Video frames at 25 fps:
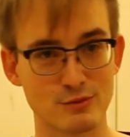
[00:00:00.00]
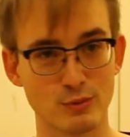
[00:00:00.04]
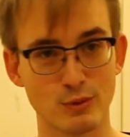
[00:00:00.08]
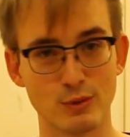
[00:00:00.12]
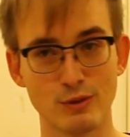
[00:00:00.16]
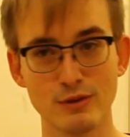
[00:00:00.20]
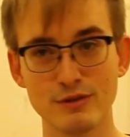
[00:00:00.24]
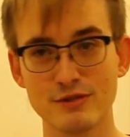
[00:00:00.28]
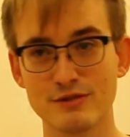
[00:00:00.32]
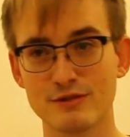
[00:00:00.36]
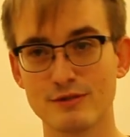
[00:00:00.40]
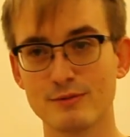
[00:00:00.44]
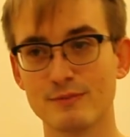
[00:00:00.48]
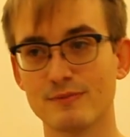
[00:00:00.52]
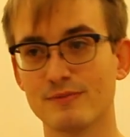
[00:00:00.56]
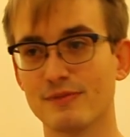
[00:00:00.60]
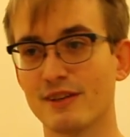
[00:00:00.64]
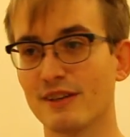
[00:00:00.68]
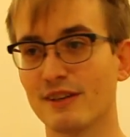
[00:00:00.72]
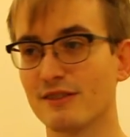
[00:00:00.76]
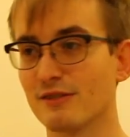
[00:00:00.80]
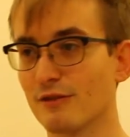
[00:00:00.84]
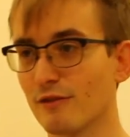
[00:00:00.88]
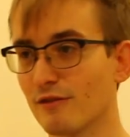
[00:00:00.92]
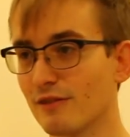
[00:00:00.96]
wars.
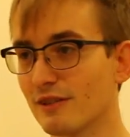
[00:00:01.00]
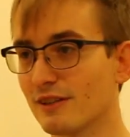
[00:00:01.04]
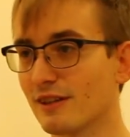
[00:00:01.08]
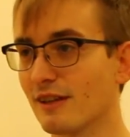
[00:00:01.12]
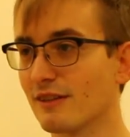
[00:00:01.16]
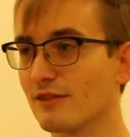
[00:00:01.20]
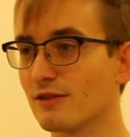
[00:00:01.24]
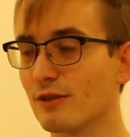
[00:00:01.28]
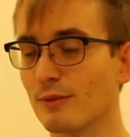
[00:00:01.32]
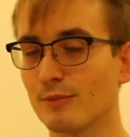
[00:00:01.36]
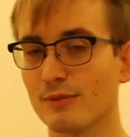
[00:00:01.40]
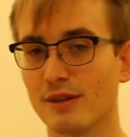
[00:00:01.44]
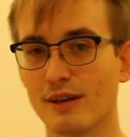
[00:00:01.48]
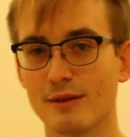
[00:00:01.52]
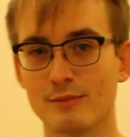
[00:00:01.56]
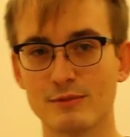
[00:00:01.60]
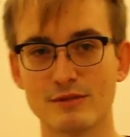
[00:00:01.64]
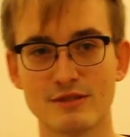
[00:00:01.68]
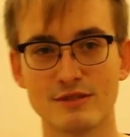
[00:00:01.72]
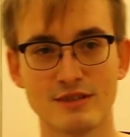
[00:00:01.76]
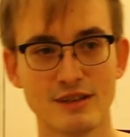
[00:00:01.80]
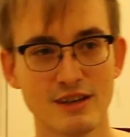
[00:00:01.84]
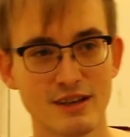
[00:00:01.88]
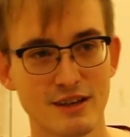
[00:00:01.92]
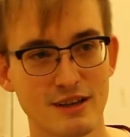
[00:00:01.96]
That's something that's
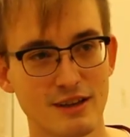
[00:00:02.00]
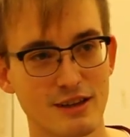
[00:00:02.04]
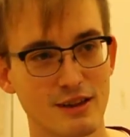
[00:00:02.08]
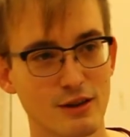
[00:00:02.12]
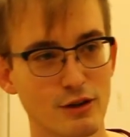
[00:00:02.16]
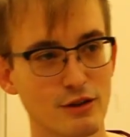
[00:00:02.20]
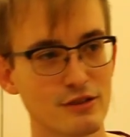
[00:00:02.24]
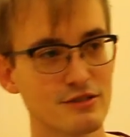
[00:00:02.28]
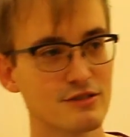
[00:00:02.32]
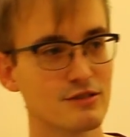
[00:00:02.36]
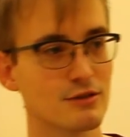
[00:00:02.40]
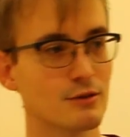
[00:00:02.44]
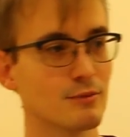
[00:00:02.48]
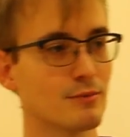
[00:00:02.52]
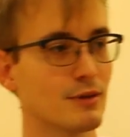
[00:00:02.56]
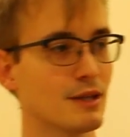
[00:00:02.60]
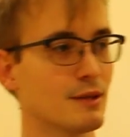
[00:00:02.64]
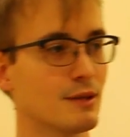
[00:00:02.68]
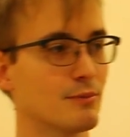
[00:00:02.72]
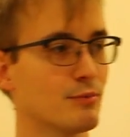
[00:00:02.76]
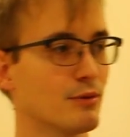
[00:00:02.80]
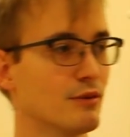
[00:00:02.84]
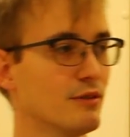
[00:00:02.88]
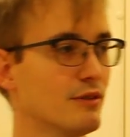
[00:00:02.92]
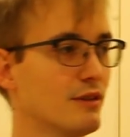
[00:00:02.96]
sometimes lost on
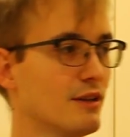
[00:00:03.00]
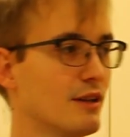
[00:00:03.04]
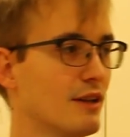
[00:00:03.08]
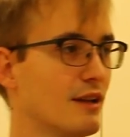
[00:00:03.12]
people.